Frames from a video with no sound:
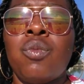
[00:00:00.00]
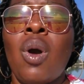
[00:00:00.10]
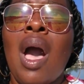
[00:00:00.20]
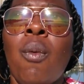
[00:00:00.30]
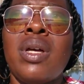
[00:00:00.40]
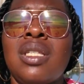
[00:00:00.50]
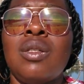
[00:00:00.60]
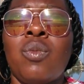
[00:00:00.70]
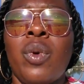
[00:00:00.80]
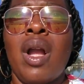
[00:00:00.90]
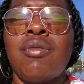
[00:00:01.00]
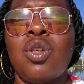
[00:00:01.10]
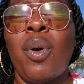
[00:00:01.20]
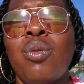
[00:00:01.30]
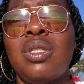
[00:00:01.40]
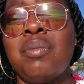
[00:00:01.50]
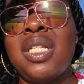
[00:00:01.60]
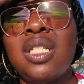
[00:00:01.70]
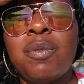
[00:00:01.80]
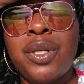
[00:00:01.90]
I wasn't where I was supposed to
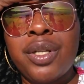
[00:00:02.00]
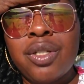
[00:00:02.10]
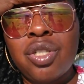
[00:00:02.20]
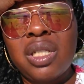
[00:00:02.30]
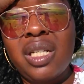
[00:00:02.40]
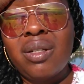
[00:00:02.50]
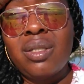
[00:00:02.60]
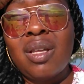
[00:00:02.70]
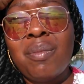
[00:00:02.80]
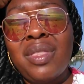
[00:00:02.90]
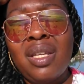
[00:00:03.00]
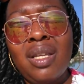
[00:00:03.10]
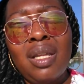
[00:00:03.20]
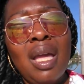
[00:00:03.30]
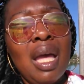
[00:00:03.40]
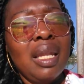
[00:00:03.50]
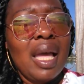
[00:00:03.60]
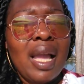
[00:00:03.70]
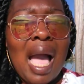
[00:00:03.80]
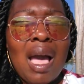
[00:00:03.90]
be spiritually or something.
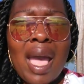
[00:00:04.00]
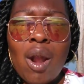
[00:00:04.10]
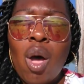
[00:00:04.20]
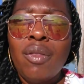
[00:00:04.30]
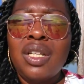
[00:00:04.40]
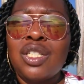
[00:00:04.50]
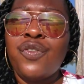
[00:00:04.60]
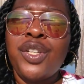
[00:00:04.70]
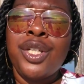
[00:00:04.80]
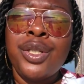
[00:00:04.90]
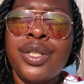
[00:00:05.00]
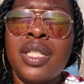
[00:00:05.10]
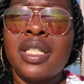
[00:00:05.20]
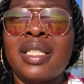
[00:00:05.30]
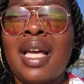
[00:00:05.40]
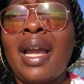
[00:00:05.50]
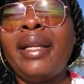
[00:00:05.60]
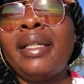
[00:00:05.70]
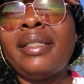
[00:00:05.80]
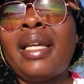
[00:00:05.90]
Like, I had all these fears and
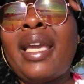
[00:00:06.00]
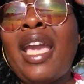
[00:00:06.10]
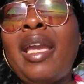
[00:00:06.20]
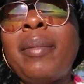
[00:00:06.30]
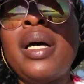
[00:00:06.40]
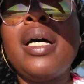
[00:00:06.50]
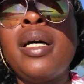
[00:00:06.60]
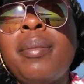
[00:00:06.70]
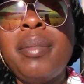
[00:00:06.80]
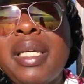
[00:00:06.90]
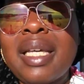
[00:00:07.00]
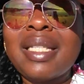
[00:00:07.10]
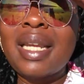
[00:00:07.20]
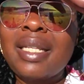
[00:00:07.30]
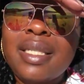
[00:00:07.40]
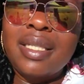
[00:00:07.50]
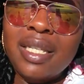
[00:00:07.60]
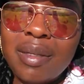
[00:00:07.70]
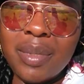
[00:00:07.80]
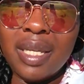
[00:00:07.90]
anxieties that came up because I didn't
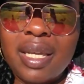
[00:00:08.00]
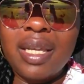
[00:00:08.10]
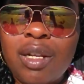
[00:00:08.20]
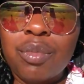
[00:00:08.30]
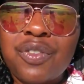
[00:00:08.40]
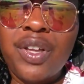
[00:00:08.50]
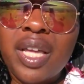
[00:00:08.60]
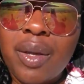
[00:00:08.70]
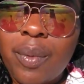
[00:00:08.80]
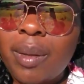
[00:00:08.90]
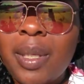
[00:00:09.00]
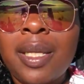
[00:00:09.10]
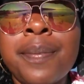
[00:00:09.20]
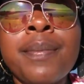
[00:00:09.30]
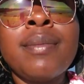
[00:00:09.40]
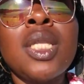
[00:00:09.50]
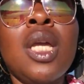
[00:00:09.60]
see him again. It was fucking with me.